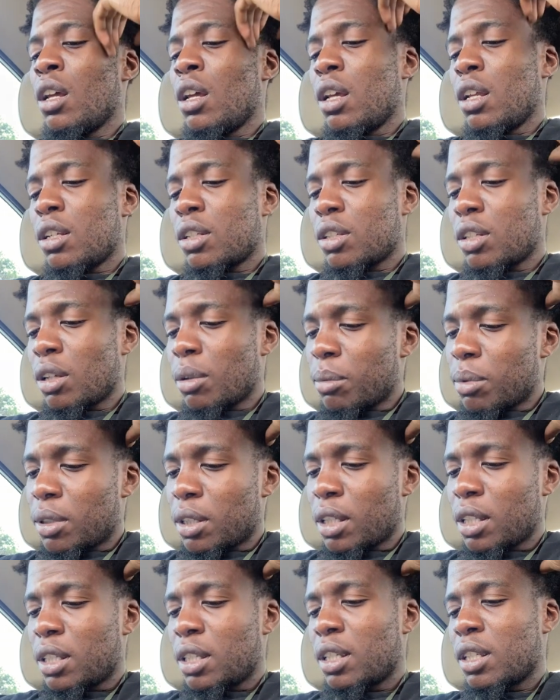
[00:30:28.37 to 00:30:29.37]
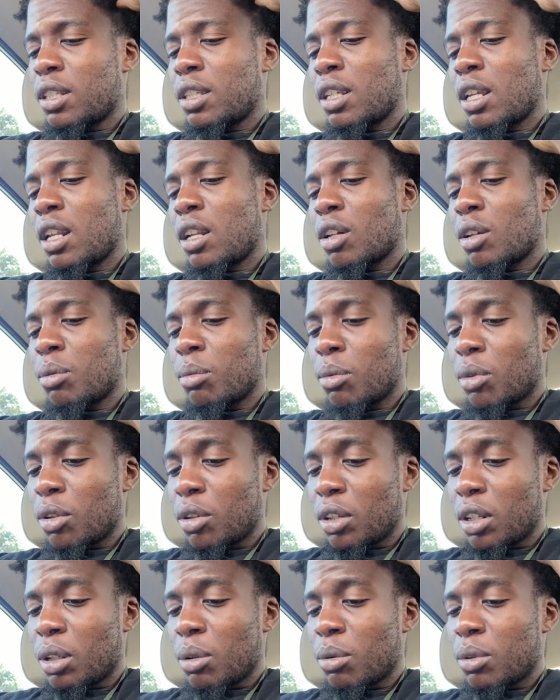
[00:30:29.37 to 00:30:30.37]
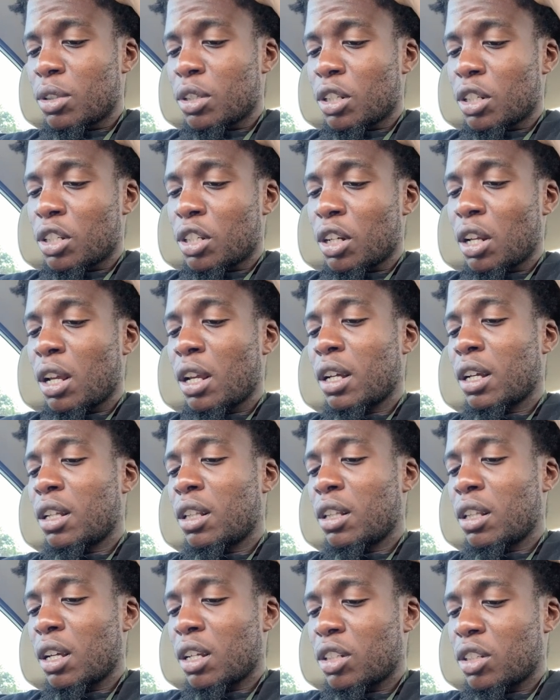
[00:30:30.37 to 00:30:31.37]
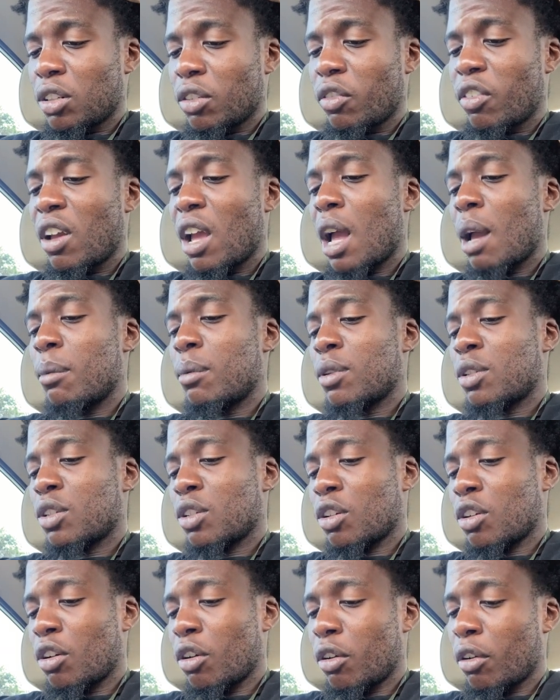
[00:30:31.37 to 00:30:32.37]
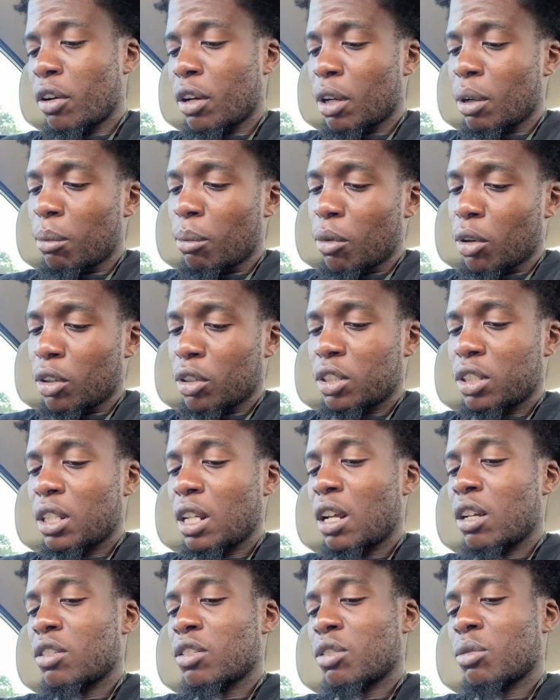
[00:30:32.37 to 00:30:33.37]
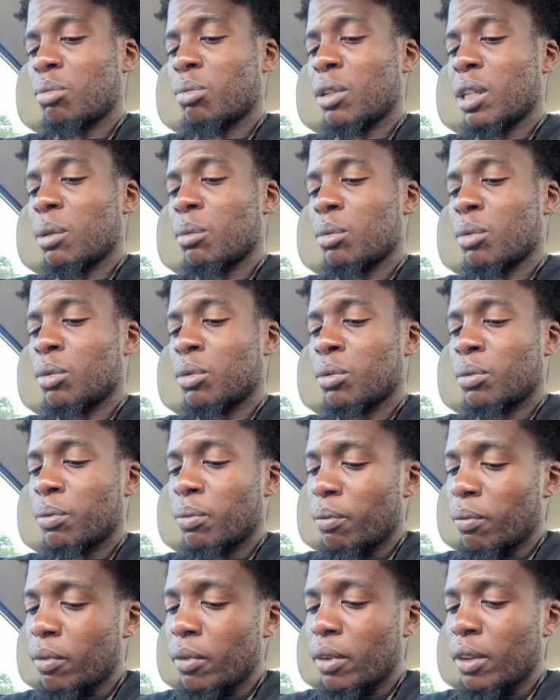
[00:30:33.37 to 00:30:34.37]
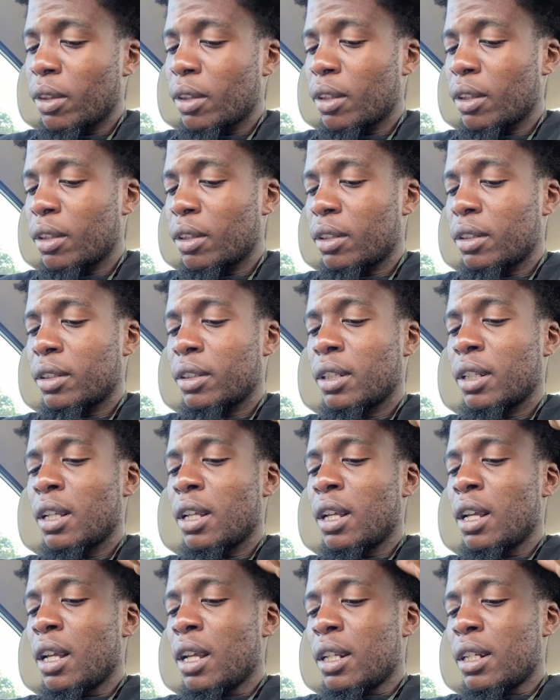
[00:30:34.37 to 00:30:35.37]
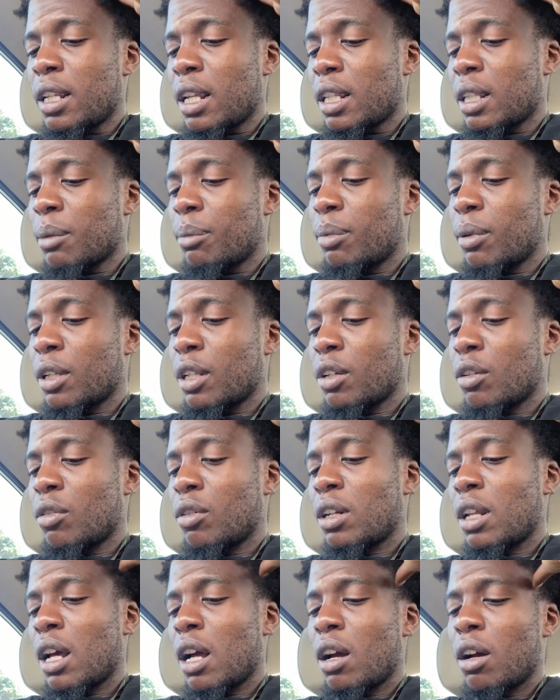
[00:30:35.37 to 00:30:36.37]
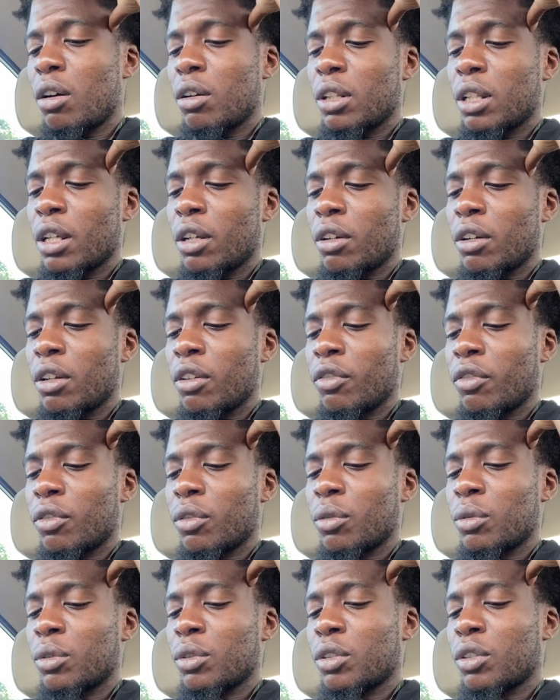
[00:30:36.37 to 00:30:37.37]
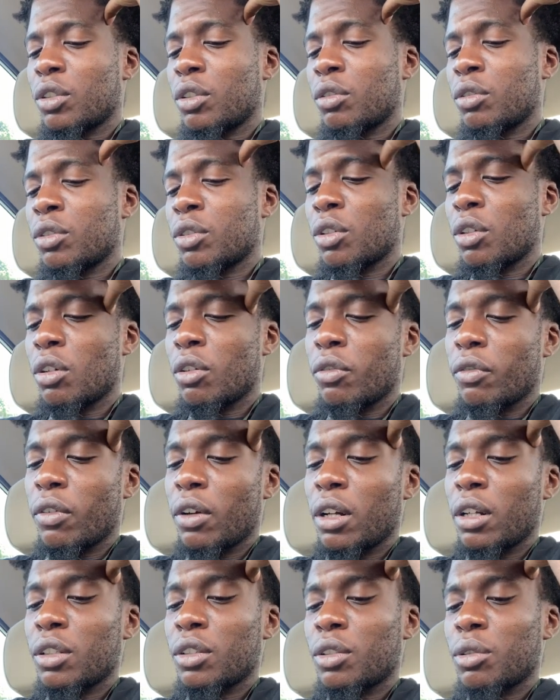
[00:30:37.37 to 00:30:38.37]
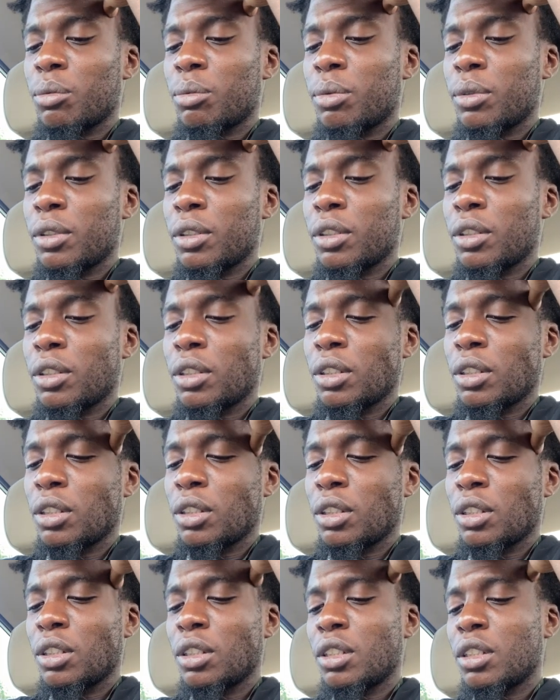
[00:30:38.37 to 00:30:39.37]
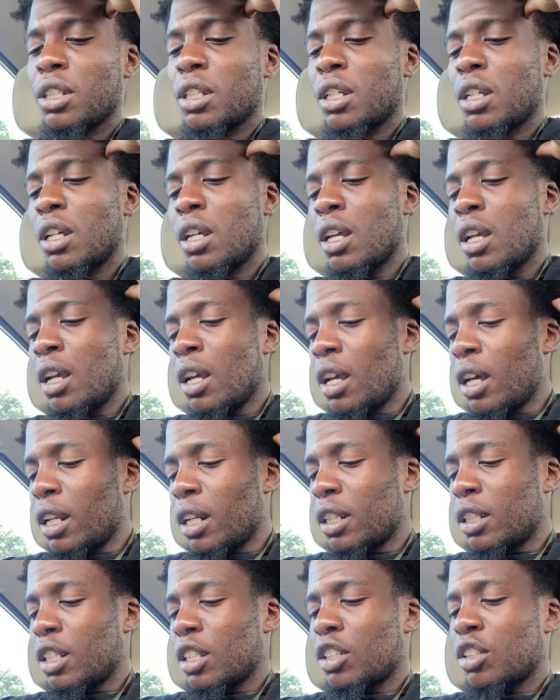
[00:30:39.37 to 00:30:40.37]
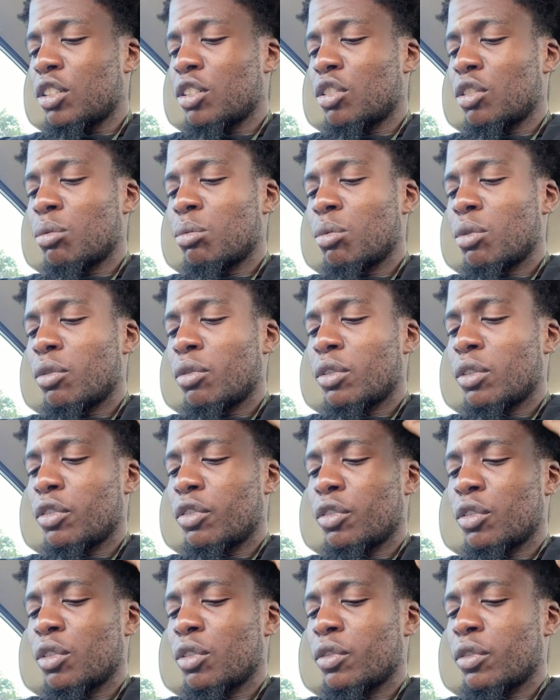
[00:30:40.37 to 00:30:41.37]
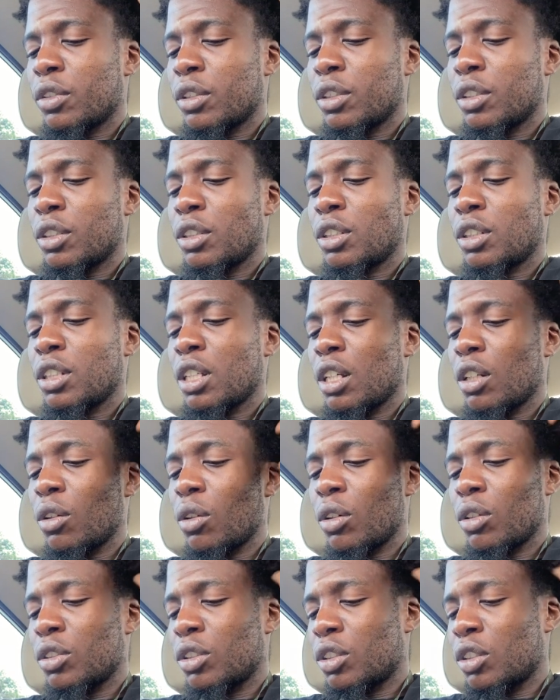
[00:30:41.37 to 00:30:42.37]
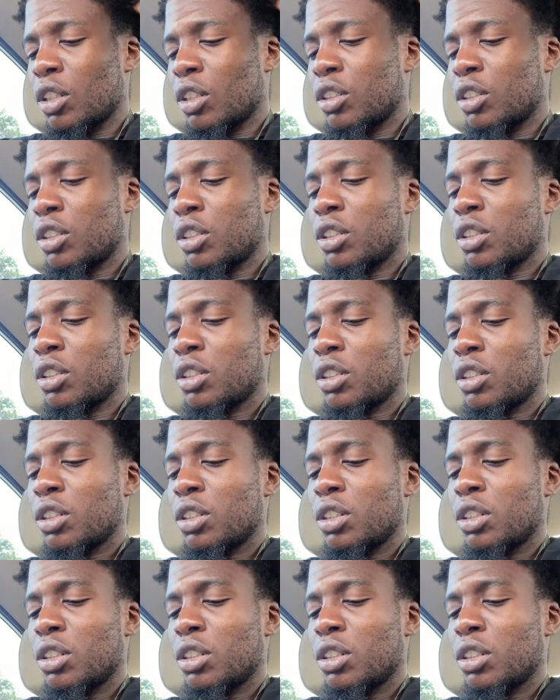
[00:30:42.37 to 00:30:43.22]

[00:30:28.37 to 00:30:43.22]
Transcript: In some sense, he said, a community was a giant collection of habits occurring amongst thousands of people that, depending on how their influence, could result in violence or peace. In addition to removing the food vendors, he had launched dungeons.